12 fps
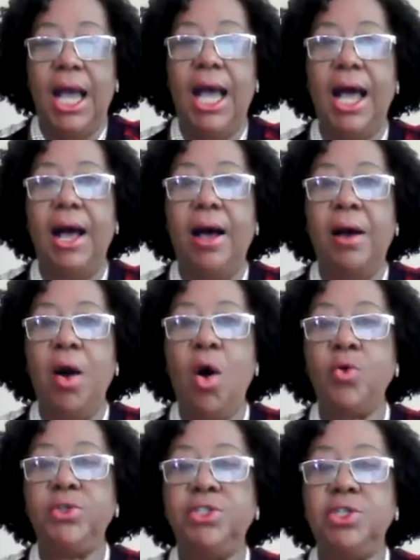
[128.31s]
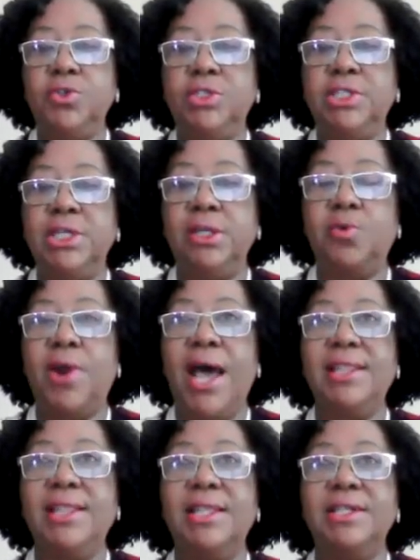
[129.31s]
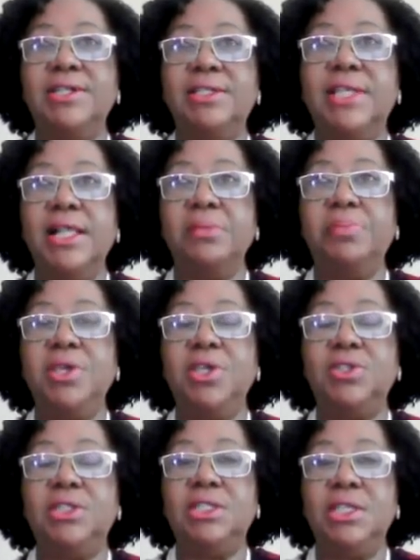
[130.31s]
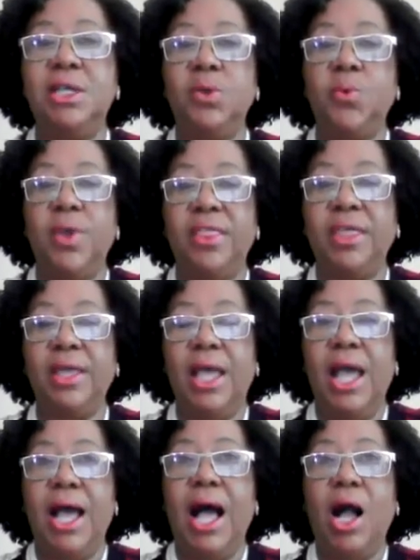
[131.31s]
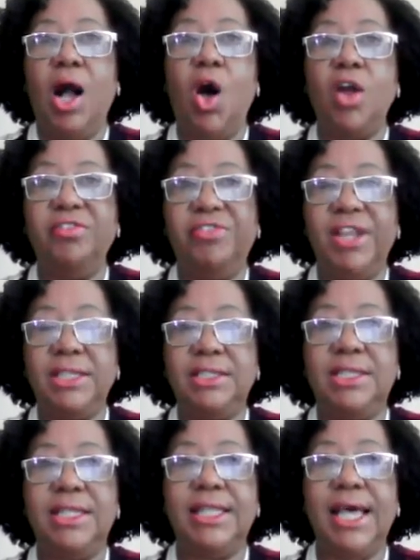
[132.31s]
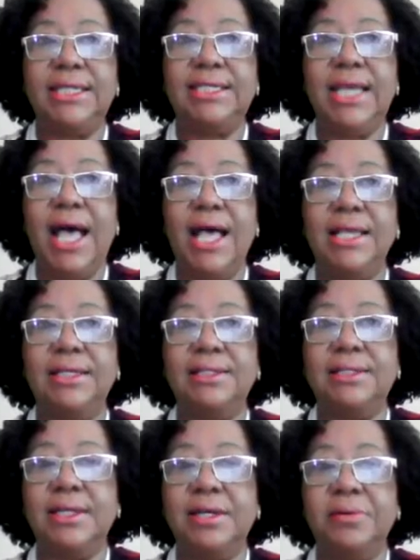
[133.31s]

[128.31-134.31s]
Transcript: How do you deal, rather than just helping you to deal with a conflict that has